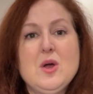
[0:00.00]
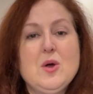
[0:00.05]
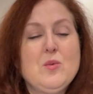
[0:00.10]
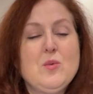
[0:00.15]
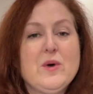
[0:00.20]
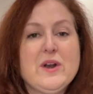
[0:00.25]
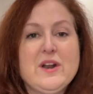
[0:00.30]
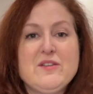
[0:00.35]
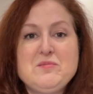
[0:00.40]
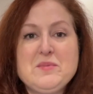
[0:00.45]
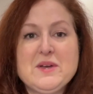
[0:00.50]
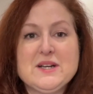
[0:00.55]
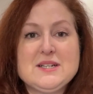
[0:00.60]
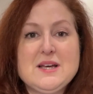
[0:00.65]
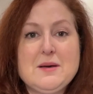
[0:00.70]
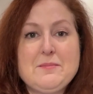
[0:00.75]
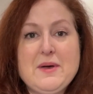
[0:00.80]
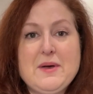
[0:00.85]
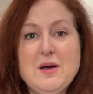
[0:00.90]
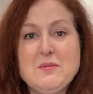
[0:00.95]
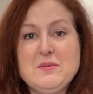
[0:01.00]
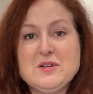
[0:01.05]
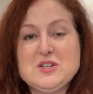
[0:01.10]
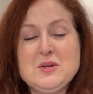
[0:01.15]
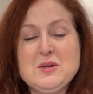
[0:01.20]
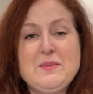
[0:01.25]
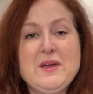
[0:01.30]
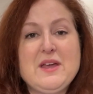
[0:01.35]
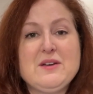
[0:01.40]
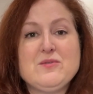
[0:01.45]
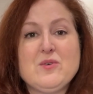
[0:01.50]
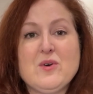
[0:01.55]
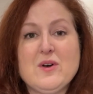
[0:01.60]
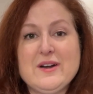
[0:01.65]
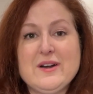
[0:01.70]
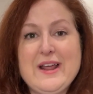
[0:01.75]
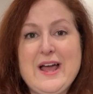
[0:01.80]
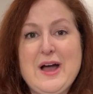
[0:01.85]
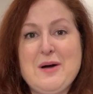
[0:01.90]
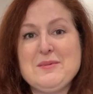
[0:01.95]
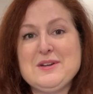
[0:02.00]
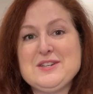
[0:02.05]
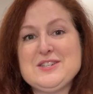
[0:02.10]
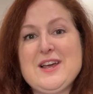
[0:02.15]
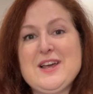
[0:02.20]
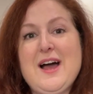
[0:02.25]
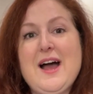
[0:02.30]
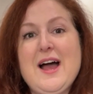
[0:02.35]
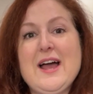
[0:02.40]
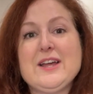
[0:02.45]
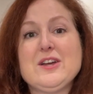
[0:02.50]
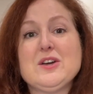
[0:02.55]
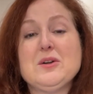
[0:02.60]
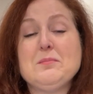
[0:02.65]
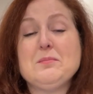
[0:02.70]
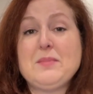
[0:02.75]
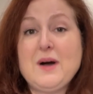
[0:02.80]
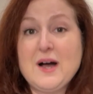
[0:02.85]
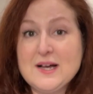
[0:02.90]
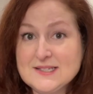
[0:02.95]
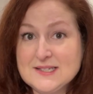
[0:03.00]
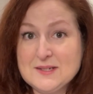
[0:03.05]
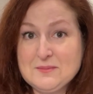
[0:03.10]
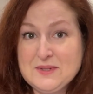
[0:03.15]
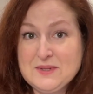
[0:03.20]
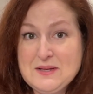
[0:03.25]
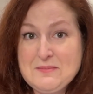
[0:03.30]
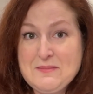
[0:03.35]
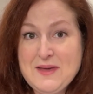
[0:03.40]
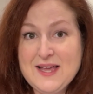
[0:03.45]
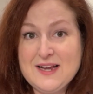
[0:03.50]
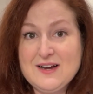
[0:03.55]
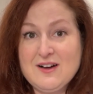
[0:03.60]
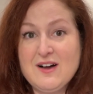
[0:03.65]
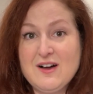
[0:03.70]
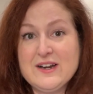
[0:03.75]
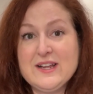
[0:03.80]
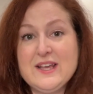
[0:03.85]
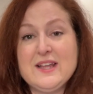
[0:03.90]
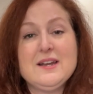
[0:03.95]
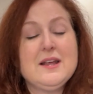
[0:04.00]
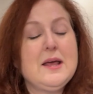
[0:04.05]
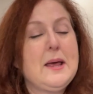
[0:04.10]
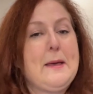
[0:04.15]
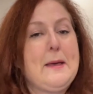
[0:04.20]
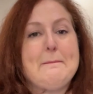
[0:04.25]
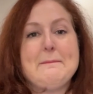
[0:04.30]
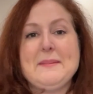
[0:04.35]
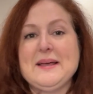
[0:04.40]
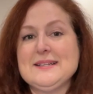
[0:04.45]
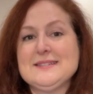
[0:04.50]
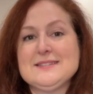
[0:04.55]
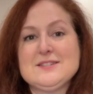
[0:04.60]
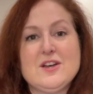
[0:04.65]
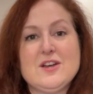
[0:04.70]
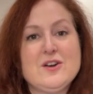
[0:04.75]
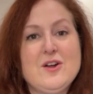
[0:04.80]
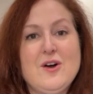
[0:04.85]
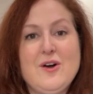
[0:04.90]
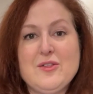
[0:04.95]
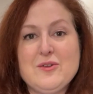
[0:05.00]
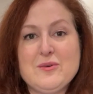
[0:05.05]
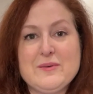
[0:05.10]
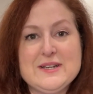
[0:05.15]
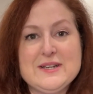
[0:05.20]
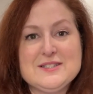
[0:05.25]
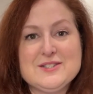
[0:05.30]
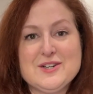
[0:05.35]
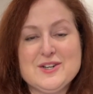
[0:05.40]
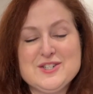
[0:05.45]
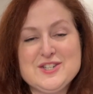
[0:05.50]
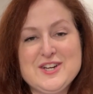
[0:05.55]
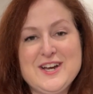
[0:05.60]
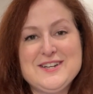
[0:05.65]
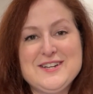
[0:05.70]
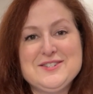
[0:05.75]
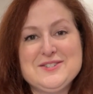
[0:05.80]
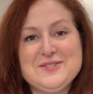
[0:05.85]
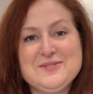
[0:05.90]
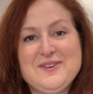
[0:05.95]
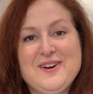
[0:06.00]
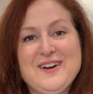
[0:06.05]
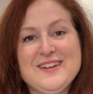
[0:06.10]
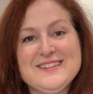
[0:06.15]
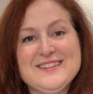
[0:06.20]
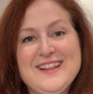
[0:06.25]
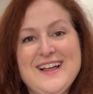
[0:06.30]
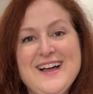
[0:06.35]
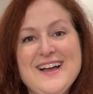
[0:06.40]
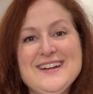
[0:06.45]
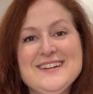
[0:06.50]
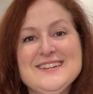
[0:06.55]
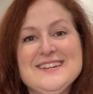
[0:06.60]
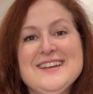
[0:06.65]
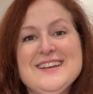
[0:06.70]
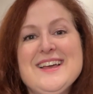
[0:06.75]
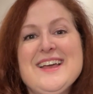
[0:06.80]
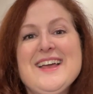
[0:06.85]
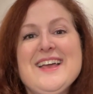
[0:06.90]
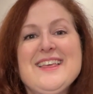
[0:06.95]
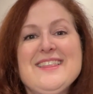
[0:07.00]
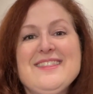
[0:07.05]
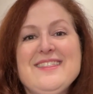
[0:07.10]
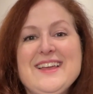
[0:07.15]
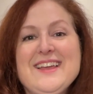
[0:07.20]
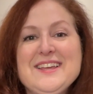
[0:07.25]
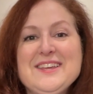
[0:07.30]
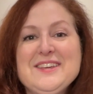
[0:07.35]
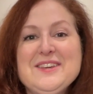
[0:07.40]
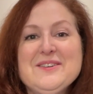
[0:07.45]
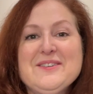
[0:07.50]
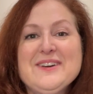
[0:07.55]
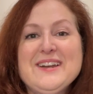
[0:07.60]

what I've picked up, how much I paid for it, and how much I could possibly make on it based on all the research I do online. Thank you.